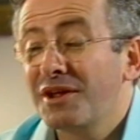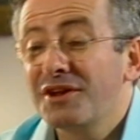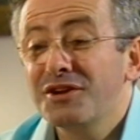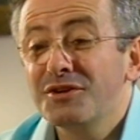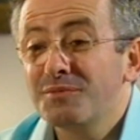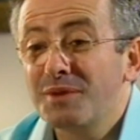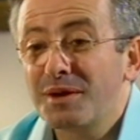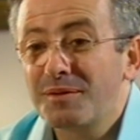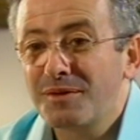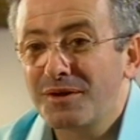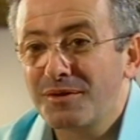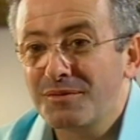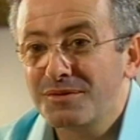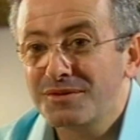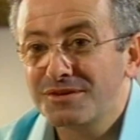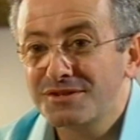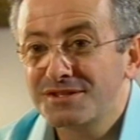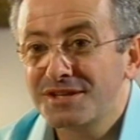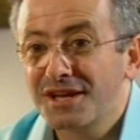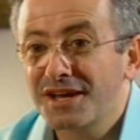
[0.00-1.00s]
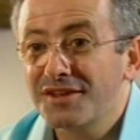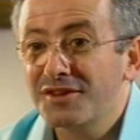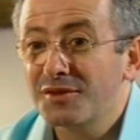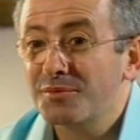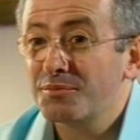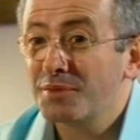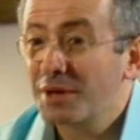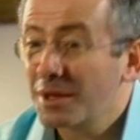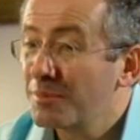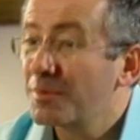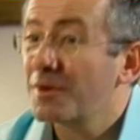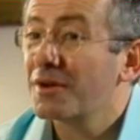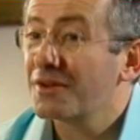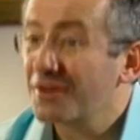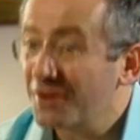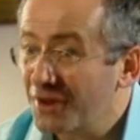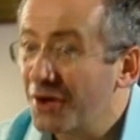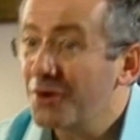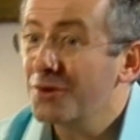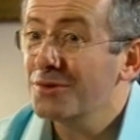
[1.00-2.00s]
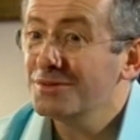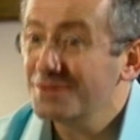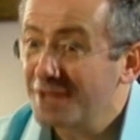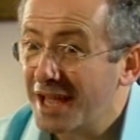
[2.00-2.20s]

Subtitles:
plenty of people that would say that people are no